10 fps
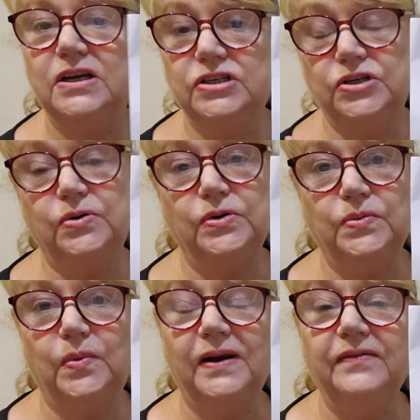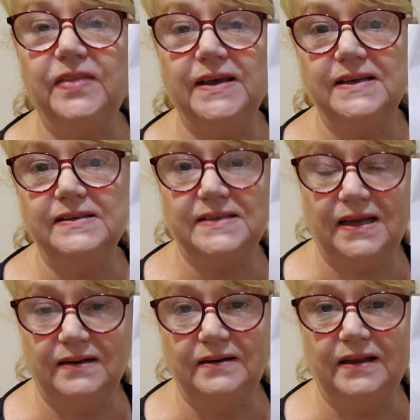She ordered one of these
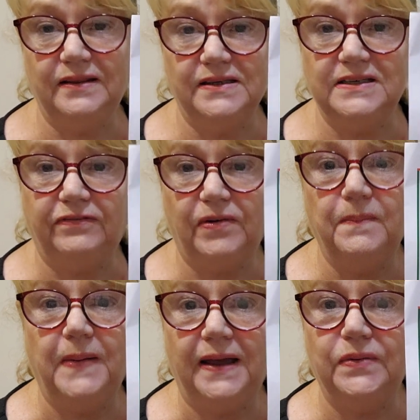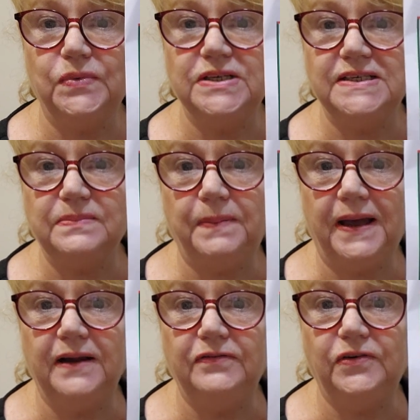and another different pattern, which is a
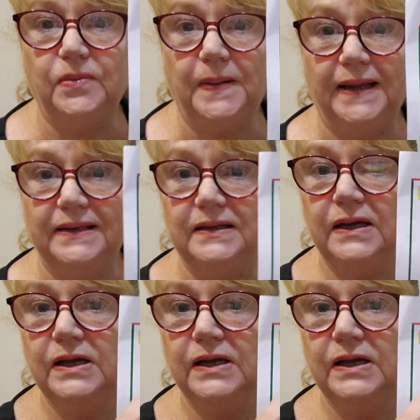paid for pattern.